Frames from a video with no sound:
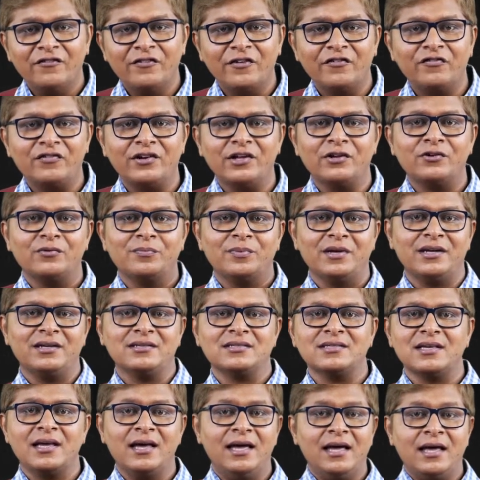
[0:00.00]
50
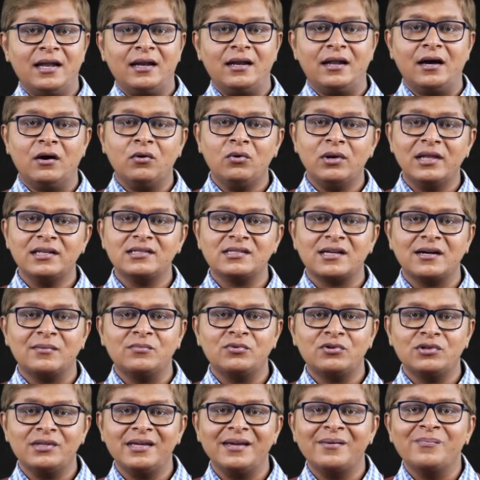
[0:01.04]
rupees. Now let's
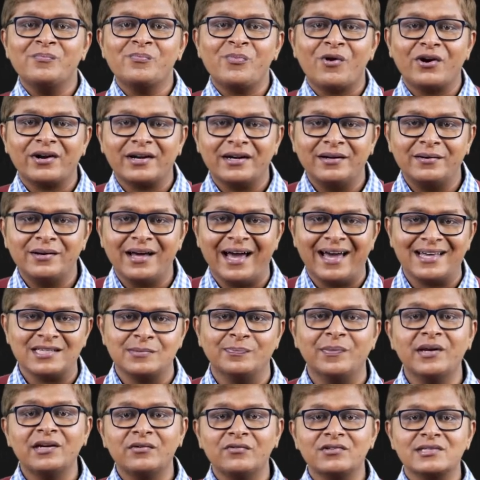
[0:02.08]
come to the important
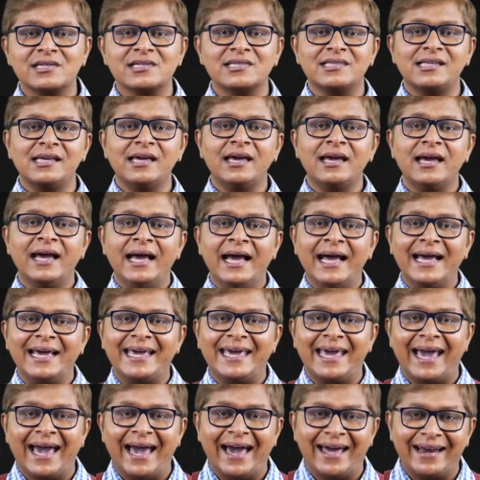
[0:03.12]
aspect, which is the
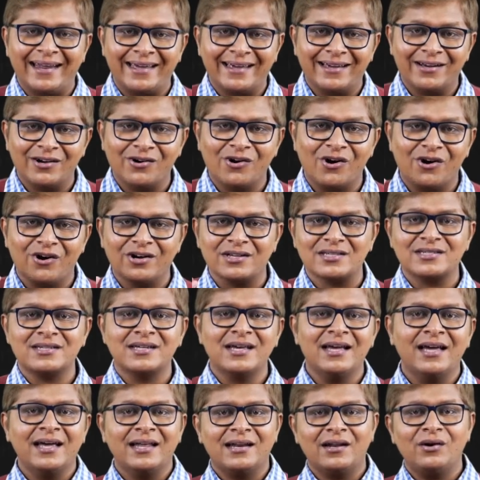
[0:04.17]
carrying cost.